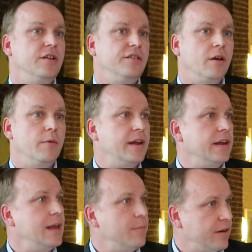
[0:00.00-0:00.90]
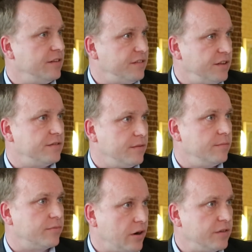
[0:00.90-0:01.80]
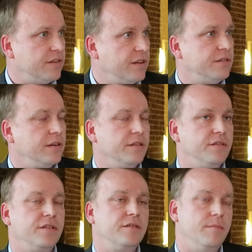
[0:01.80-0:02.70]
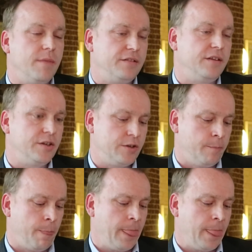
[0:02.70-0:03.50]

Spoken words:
so we can keep a consistent process and a consistent message.